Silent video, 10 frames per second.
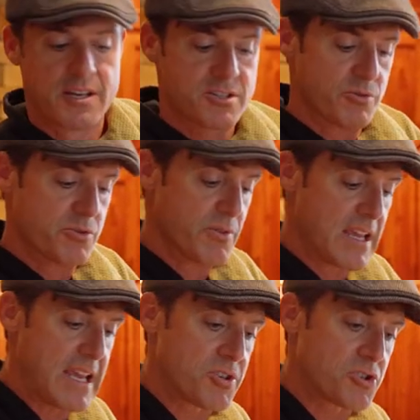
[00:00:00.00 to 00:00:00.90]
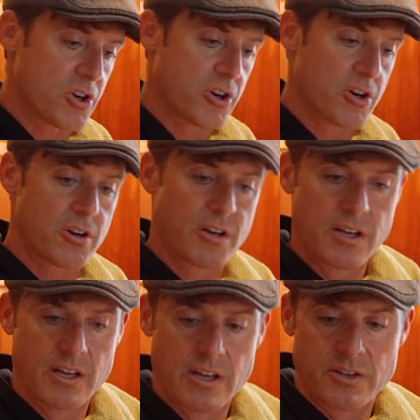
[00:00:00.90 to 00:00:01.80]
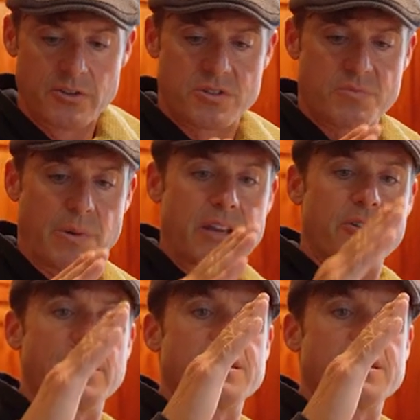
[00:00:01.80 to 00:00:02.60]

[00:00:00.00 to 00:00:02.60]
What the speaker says: So when you eat sugar, you'll spike your